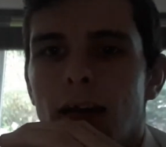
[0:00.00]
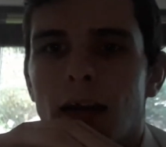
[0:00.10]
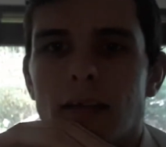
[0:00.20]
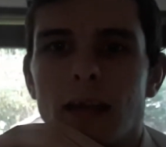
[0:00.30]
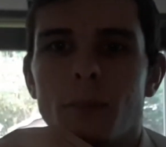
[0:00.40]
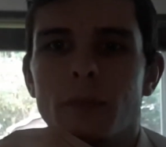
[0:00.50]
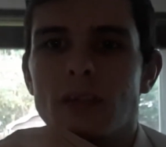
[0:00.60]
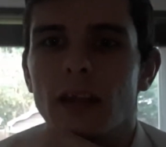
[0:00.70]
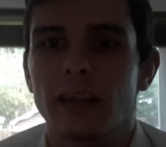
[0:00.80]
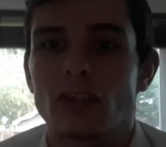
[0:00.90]
And then
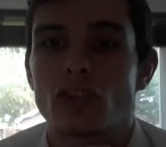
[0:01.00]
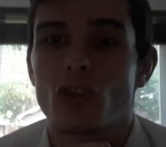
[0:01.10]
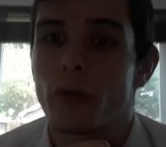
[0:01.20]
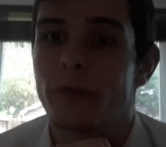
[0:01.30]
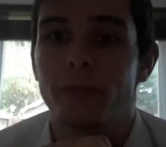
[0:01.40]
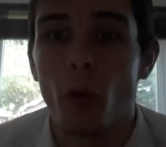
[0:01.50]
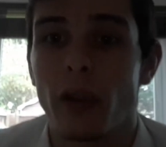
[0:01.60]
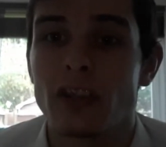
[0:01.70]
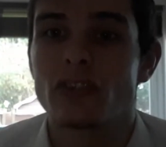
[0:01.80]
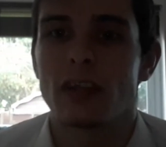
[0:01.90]
this lighting is so
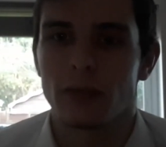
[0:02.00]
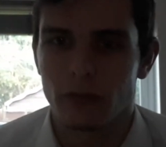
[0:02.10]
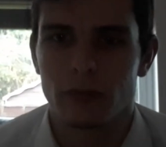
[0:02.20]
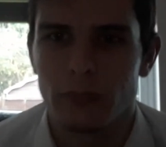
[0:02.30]
fucking shit.